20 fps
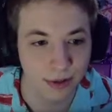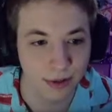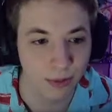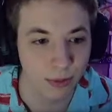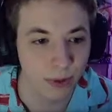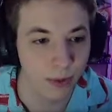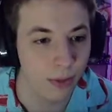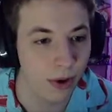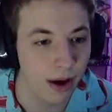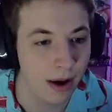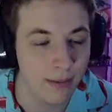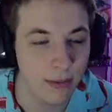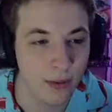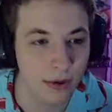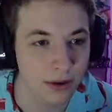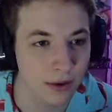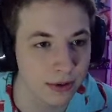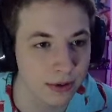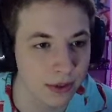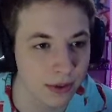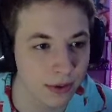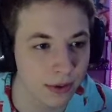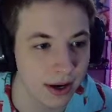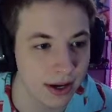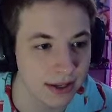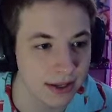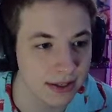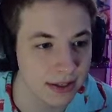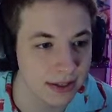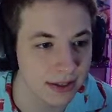We want more of those
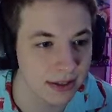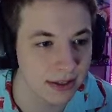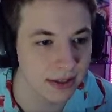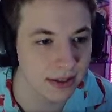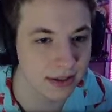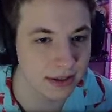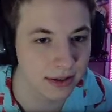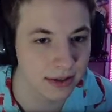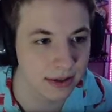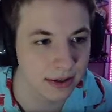quests.